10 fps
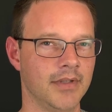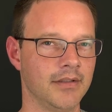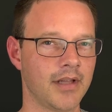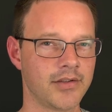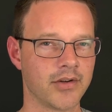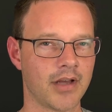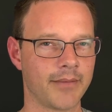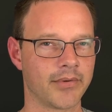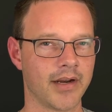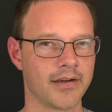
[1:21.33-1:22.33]
Logical
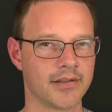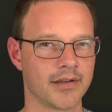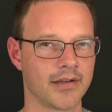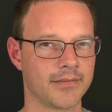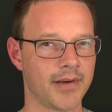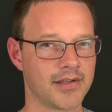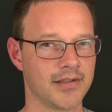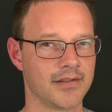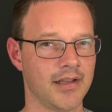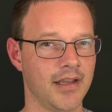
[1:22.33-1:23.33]
operators are
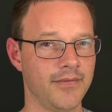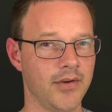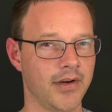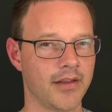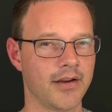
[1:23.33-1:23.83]
expressions that give you another